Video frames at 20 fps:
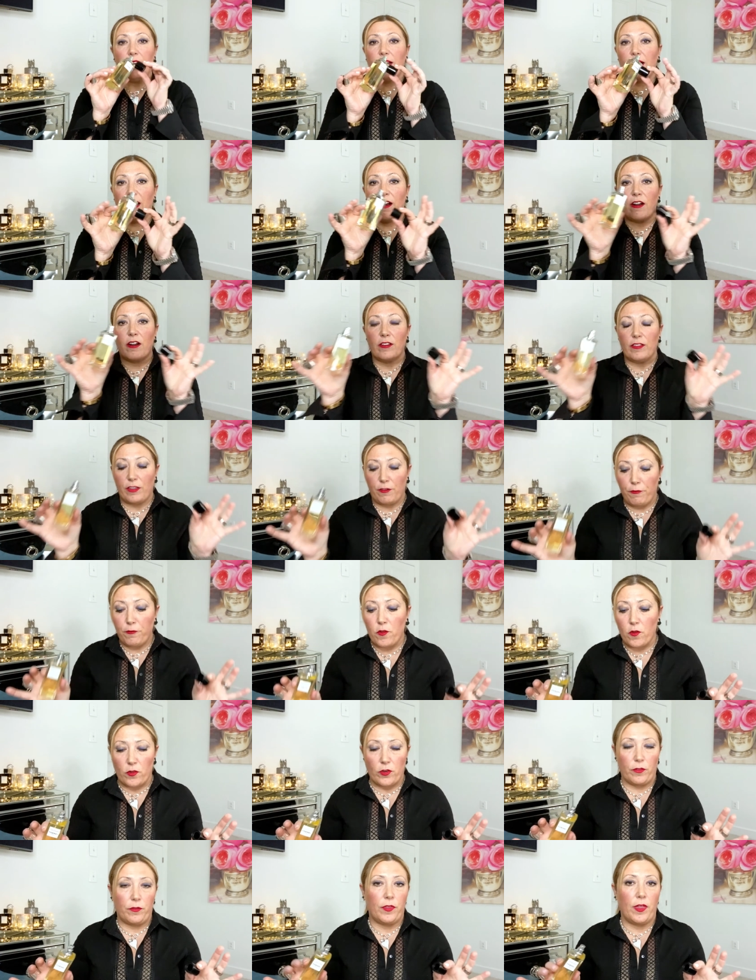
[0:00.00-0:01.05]
are, the
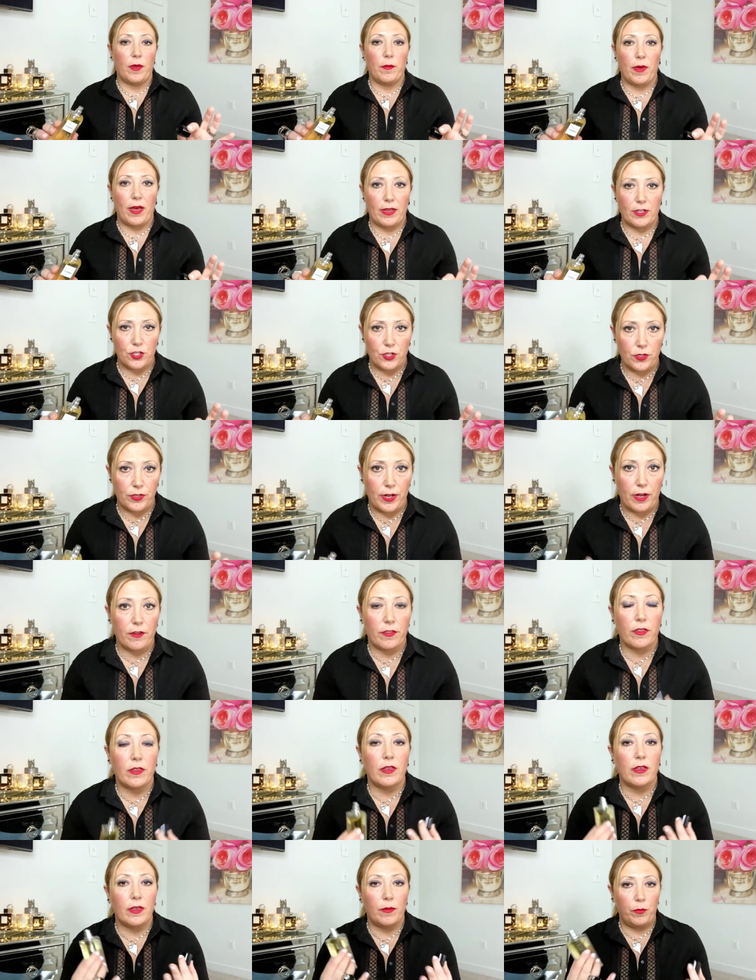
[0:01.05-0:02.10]
four of them actually are
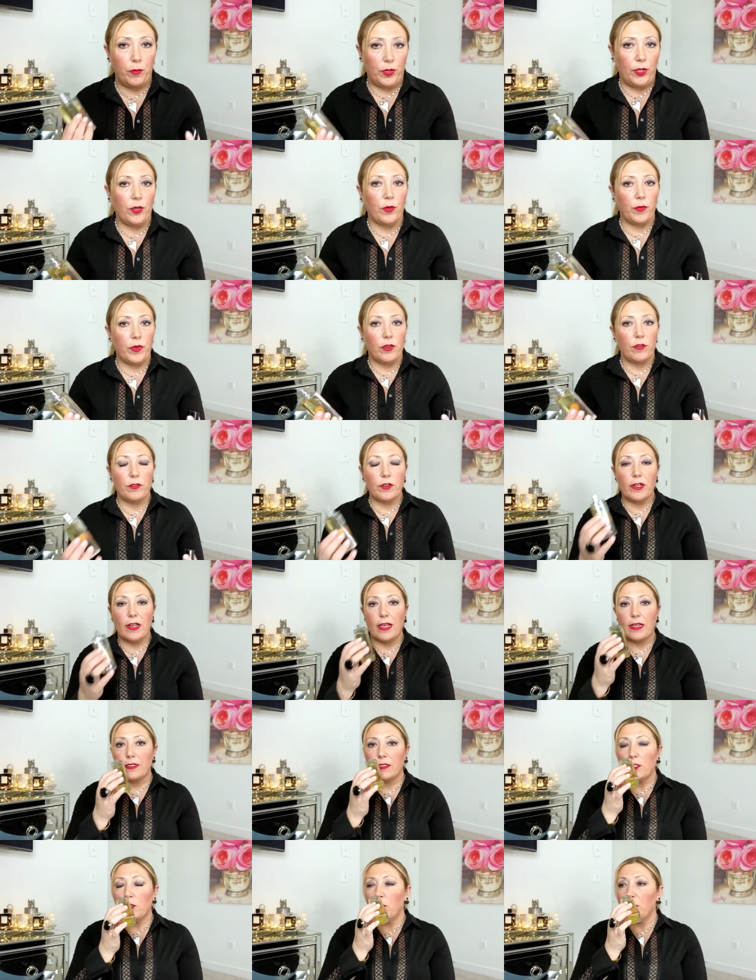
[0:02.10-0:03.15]
the epitome of
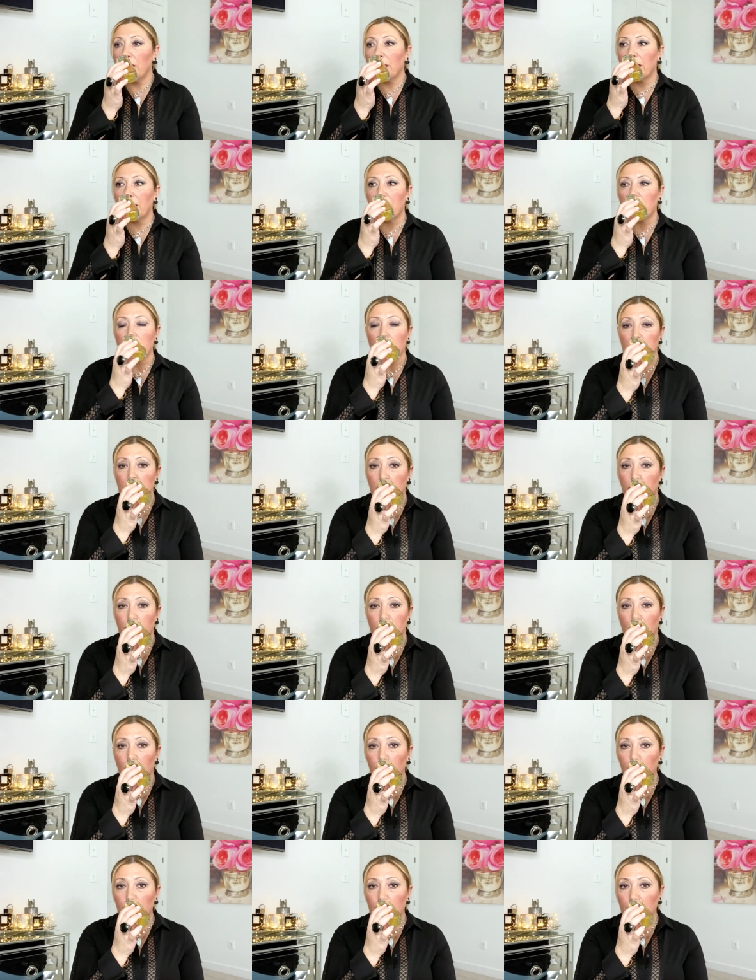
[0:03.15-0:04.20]
class. You'll get tons of
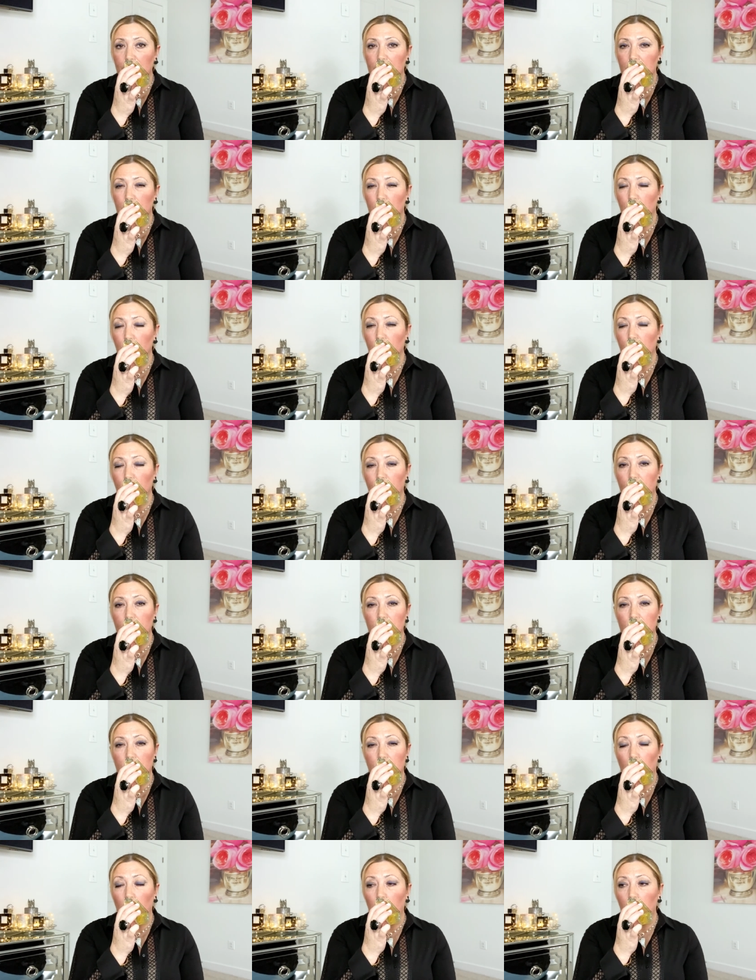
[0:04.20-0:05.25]
compliments. You will feel
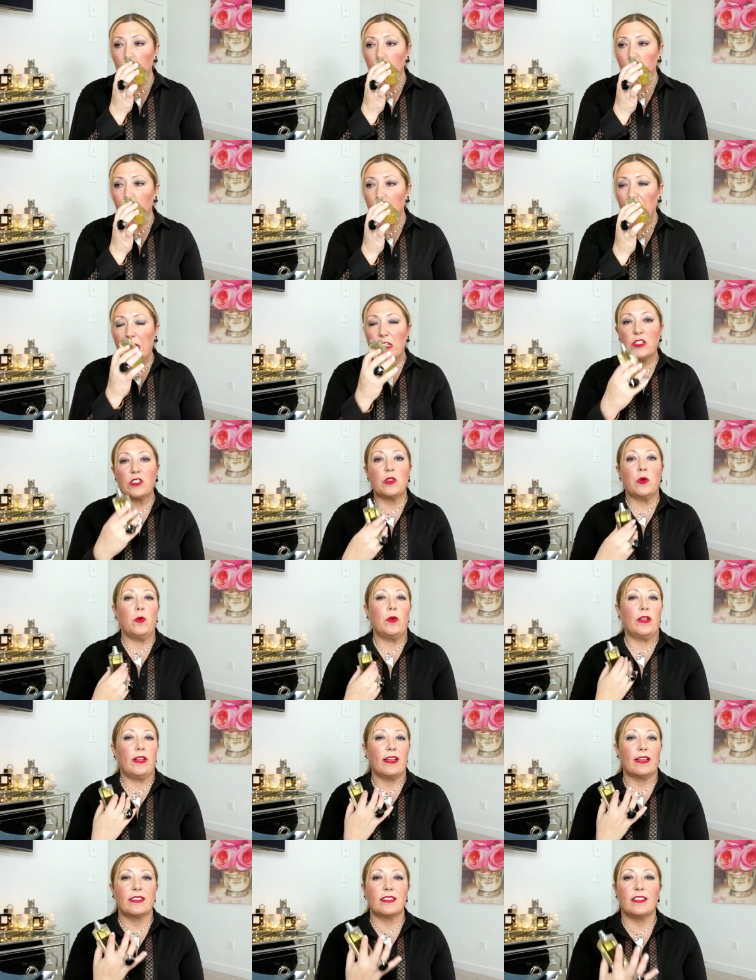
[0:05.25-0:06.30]
so, so
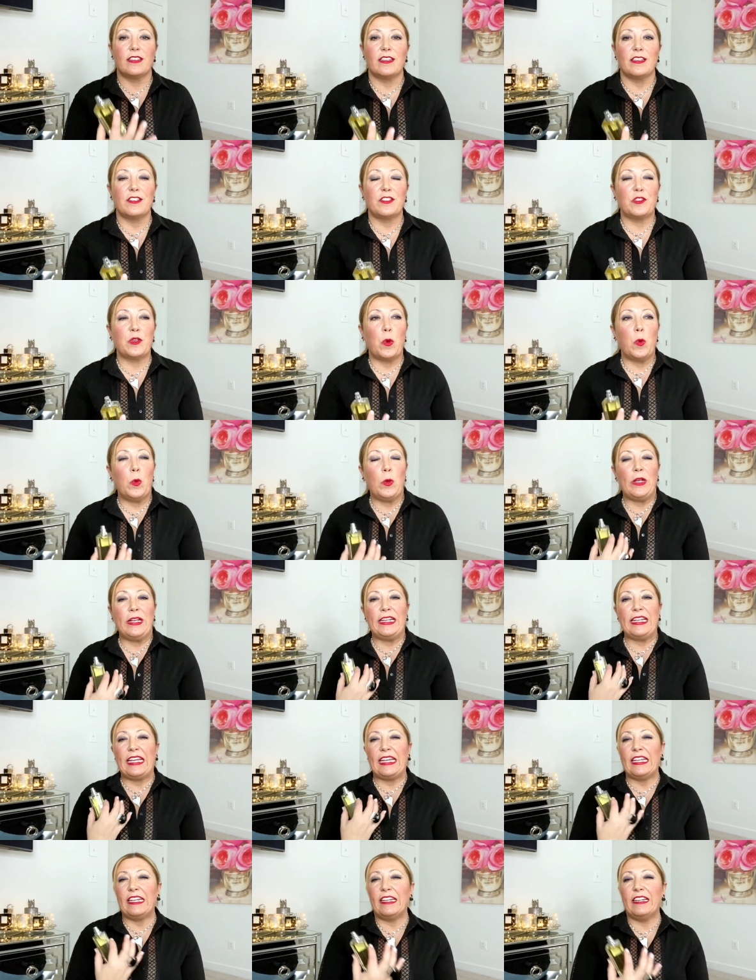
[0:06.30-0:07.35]
classy, so
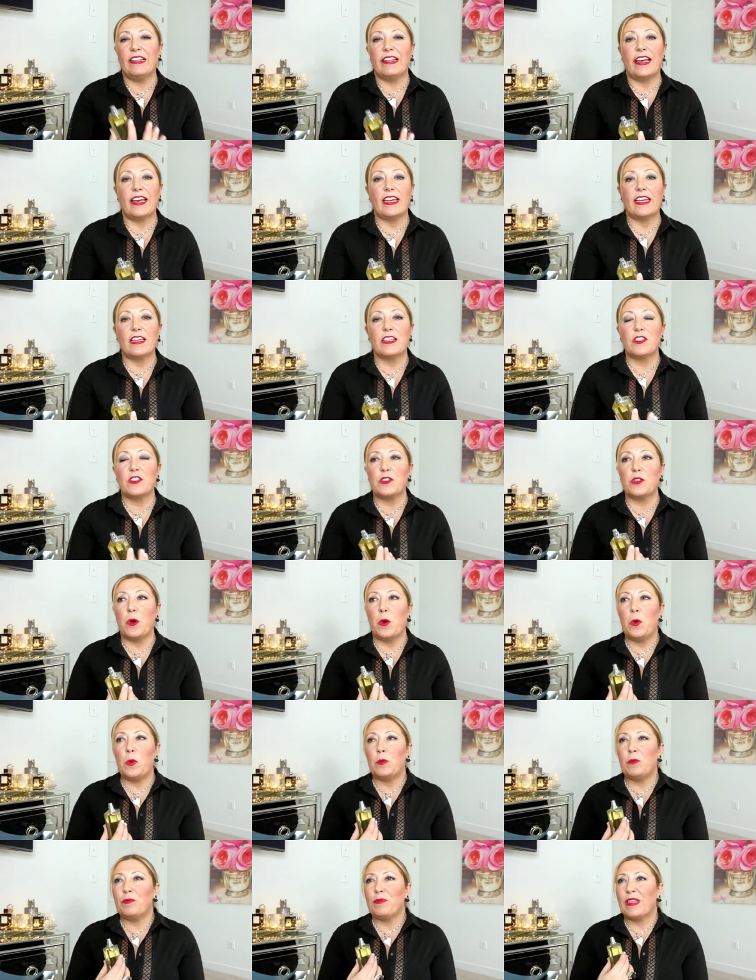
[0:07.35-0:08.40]
ladylike,
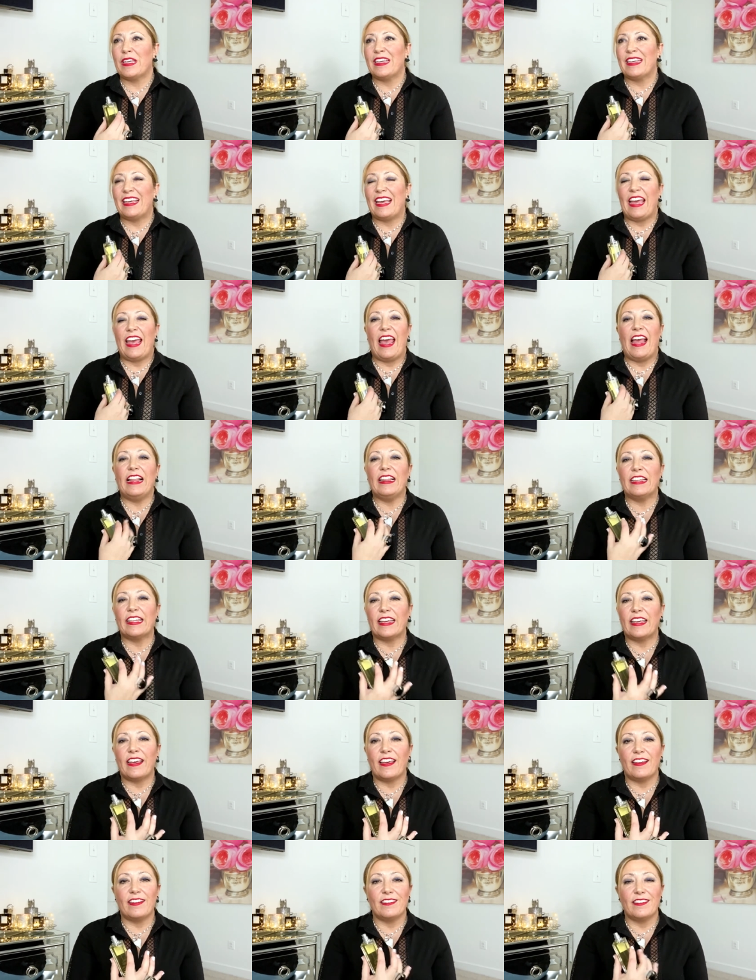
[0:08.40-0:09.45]
so
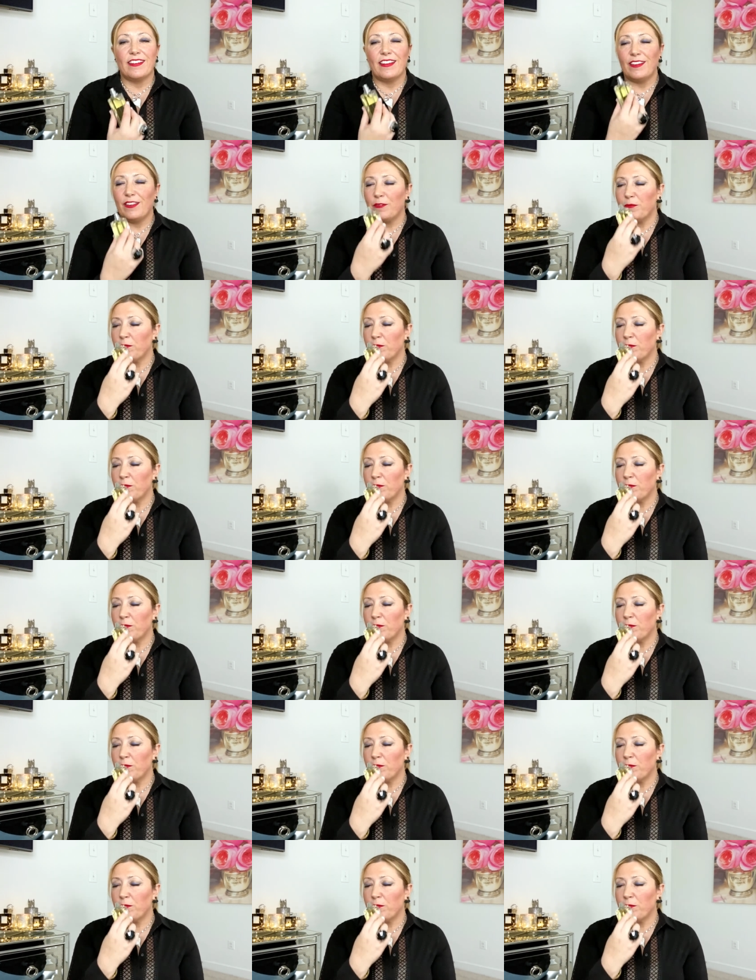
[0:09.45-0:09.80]
elegant.